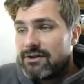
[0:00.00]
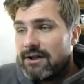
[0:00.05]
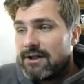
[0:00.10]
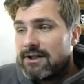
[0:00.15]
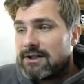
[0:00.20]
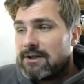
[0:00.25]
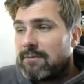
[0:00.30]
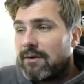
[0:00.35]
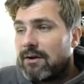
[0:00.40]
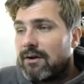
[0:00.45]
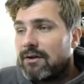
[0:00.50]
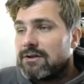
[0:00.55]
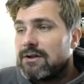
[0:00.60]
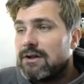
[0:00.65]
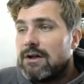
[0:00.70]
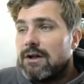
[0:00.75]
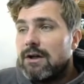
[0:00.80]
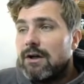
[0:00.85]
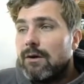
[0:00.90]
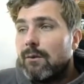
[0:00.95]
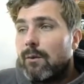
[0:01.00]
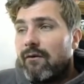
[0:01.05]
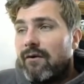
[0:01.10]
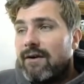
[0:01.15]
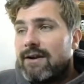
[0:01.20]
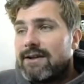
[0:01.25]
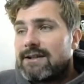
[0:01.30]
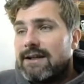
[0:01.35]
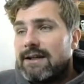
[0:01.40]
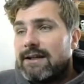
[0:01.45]
this is because we
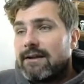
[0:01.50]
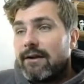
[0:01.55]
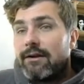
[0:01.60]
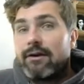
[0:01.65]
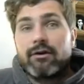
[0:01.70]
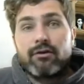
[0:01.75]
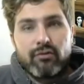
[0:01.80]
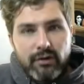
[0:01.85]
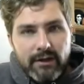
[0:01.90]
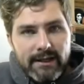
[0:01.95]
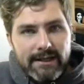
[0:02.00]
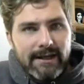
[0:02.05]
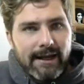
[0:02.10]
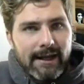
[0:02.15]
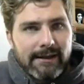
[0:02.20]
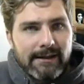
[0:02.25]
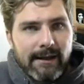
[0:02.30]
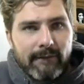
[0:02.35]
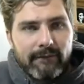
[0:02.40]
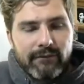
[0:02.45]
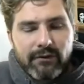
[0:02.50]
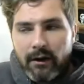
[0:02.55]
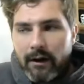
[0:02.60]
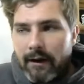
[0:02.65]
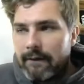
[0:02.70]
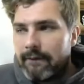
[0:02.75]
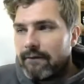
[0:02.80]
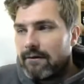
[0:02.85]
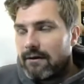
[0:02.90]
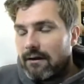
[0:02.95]
recently done the green in-depth
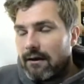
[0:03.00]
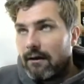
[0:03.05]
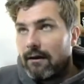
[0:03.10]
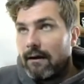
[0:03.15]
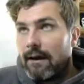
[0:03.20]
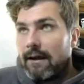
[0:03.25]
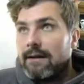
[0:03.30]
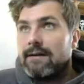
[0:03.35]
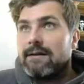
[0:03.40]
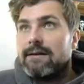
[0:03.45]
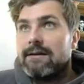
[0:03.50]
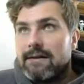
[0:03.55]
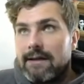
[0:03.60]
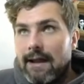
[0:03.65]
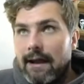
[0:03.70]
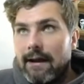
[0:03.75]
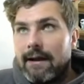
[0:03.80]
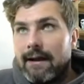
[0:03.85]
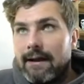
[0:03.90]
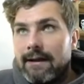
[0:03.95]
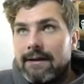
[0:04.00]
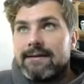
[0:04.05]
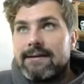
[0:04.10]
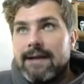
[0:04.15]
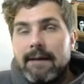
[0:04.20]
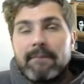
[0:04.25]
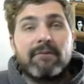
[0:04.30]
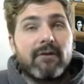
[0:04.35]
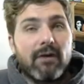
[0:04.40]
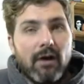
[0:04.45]
guide,
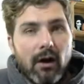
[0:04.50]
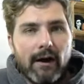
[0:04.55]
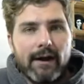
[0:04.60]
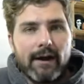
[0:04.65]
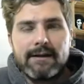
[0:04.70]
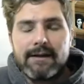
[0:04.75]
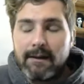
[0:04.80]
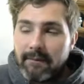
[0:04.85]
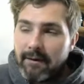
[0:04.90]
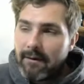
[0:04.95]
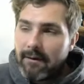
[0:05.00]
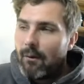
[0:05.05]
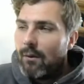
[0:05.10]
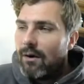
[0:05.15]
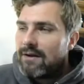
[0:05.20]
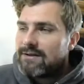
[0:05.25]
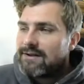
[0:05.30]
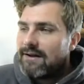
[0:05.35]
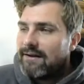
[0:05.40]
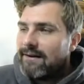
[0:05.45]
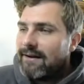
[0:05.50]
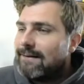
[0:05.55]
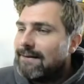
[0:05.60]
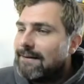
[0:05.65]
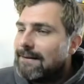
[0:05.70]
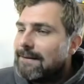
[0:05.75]
let me get my words out now.